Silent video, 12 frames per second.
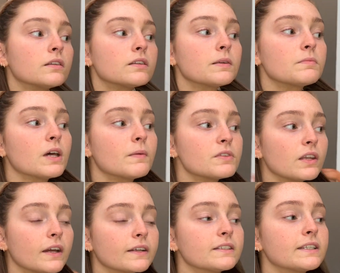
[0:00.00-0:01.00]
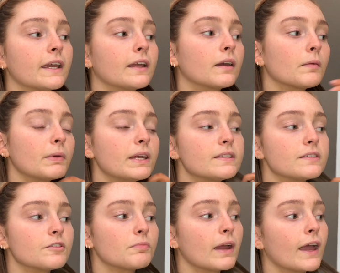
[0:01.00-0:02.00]
Sometimes I like to take pieces of
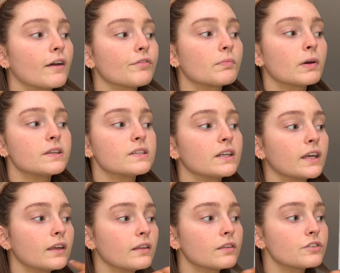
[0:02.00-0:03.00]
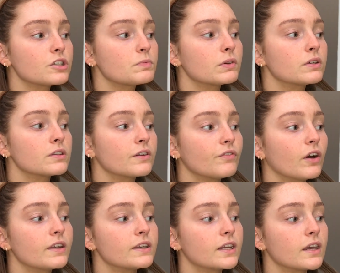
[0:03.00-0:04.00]
my hair from underneath just because I find
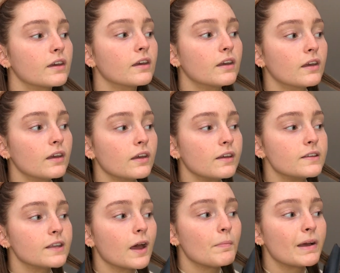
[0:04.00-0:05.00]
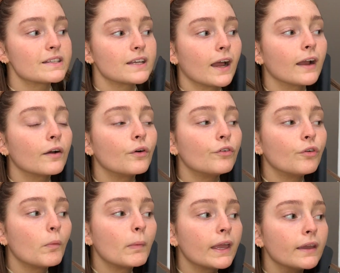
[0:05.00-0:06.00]
it is at a better angle for
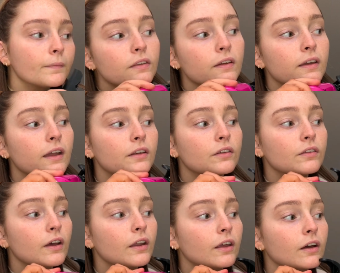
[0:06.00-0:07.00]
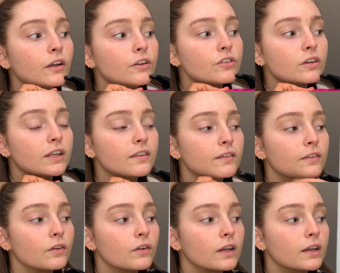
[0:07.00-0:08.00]
me. So again, you turn it 180
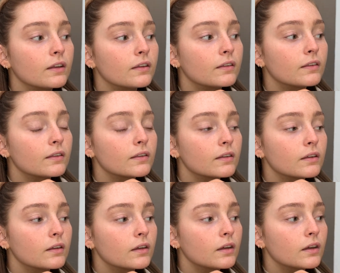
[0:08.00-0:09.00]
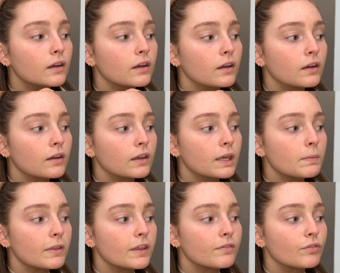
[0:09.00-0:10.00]
degrees, keep it
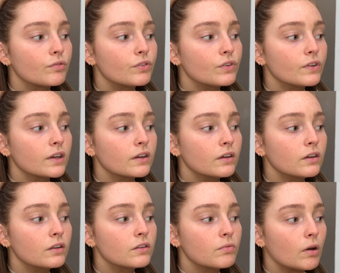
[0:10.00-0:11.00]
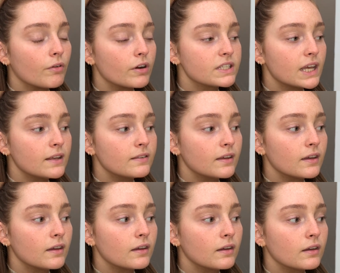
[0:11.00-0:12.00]
there for a few seconds while
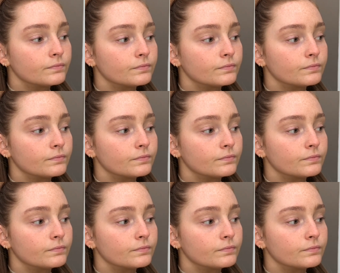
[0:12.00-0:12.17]
rotating,